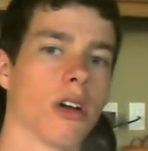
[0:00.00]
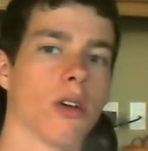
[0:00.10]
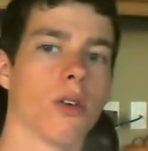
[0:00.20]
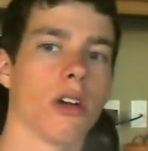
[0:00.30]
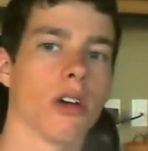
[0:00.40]

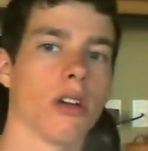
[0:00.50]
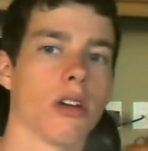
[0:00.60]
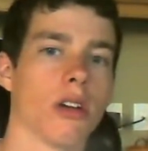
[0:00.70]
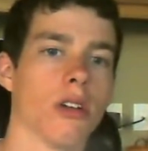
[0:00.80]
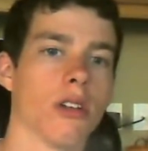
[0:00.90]

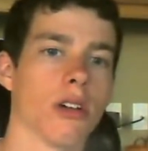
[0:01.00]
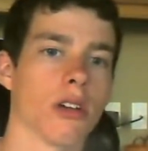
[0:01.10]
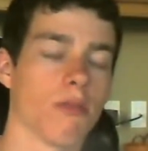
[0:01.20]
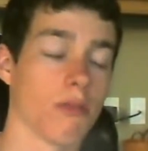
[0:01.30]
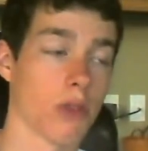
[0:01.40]
coconut or
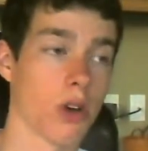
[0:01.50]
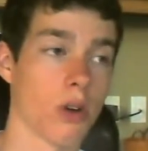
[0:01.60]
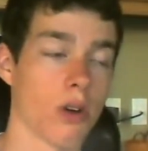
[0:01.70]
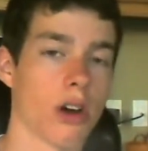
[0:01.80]
the Coco